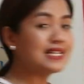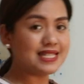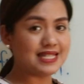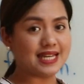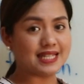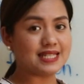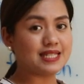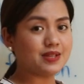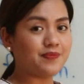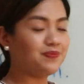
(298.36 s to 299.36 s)

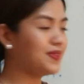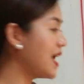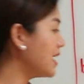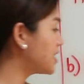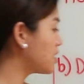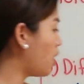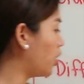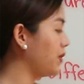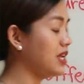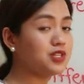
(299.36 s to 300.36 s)
6. Next,
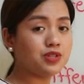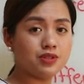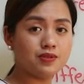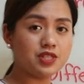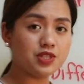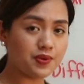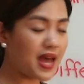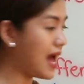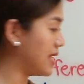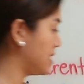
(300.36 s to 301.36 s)
all we need to do is to
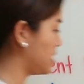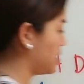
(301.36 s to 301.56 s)
add.